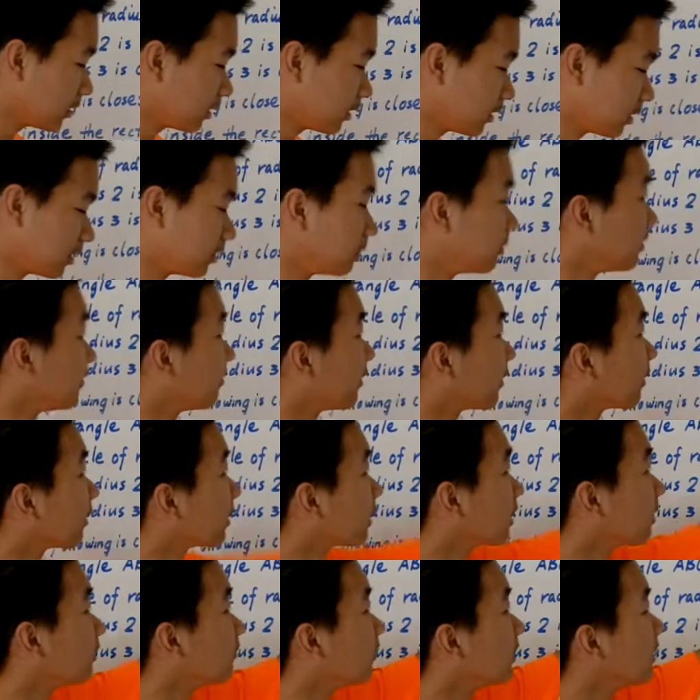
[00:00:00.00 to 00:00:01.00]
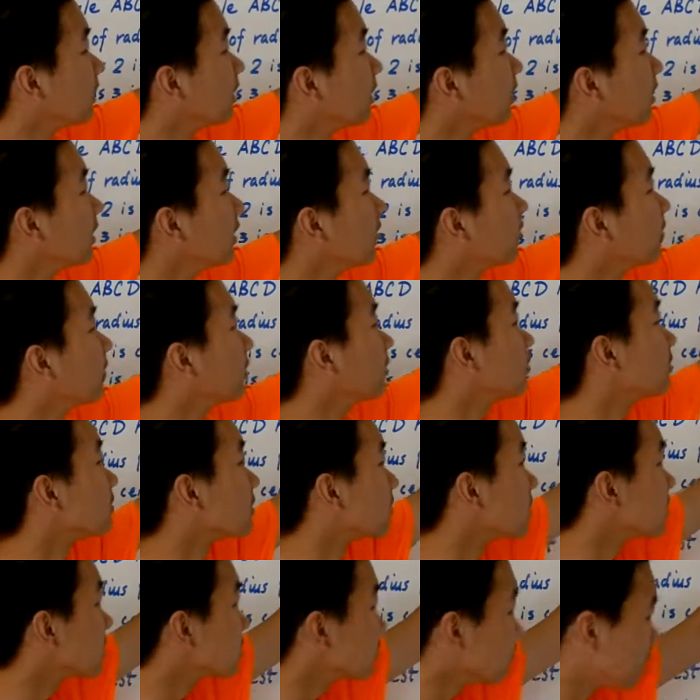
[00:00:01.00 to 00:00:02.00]
it would be very convenient if we use
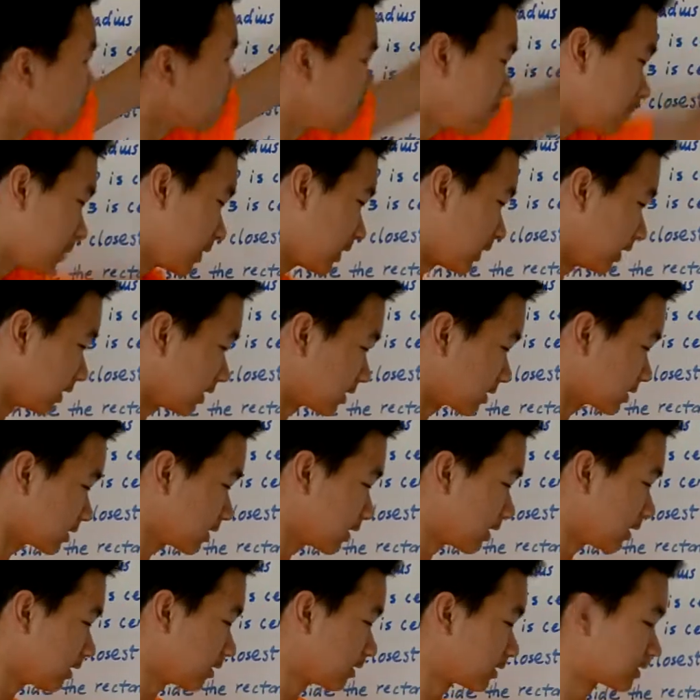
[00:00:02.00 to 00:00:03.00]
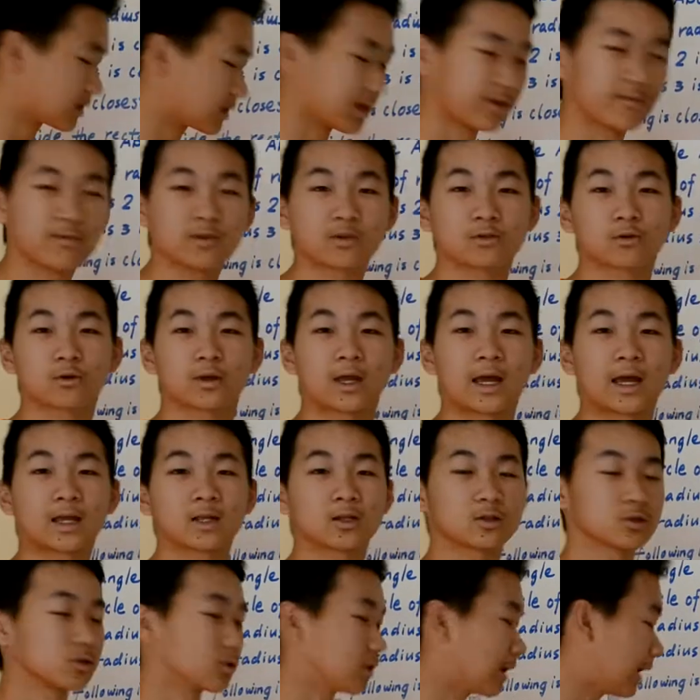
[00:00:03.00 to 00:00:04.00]
this one because the 7s will
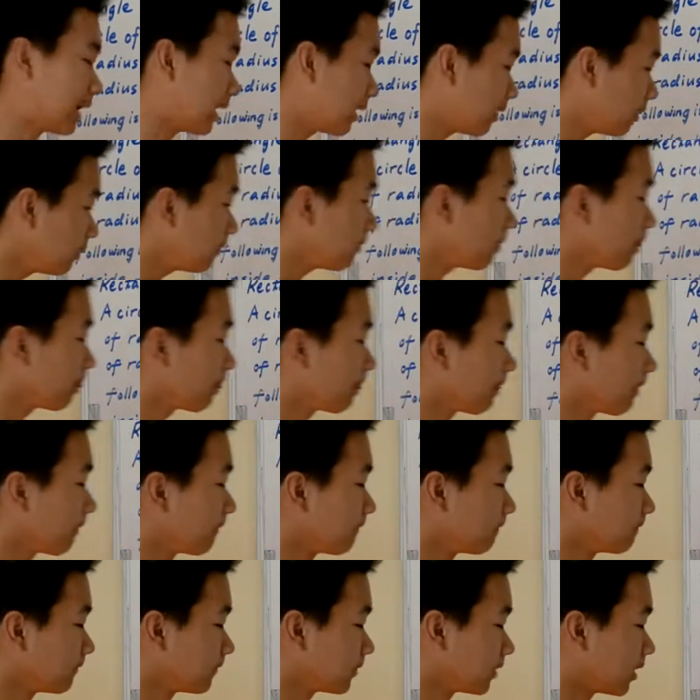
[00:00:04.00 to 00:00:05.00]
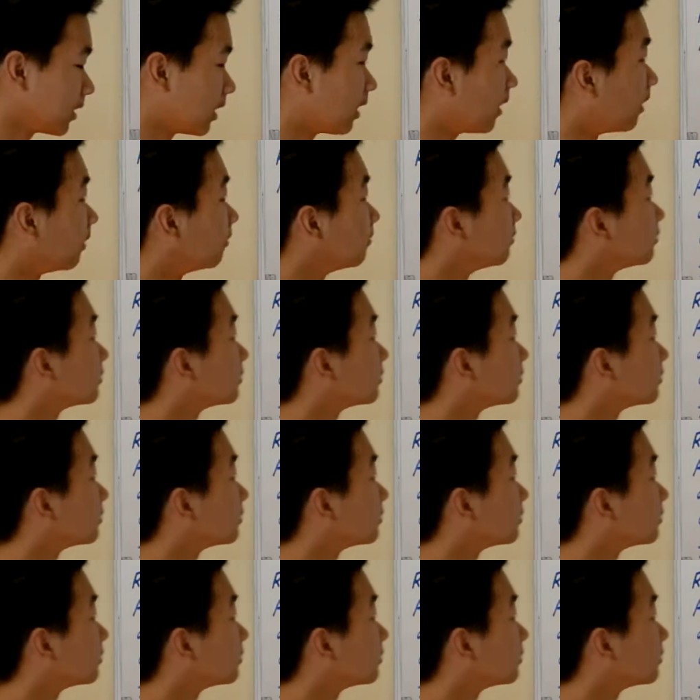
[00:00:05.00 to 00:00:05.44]
cancel out. Um,